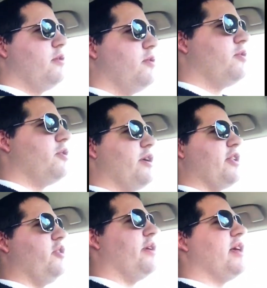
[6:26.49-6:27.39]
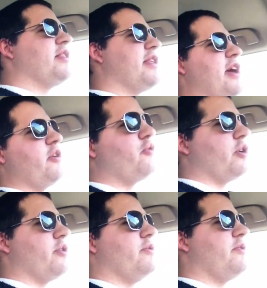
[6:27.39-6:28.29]
So yes, you can stack your
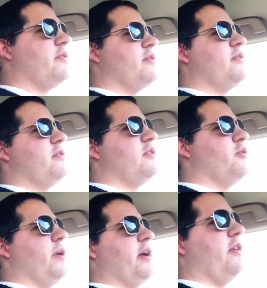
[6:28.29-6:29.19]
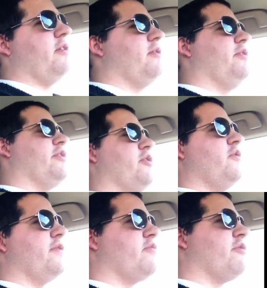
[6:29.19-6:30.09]
triggers to where
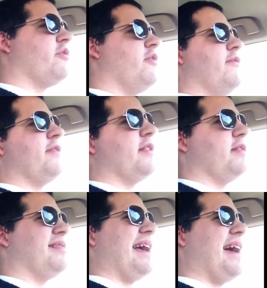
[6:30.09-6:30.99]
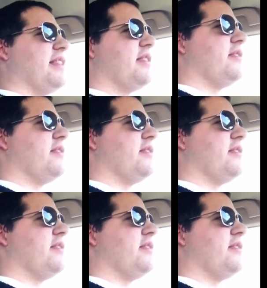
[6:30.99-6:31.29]
Yasova's resolves last.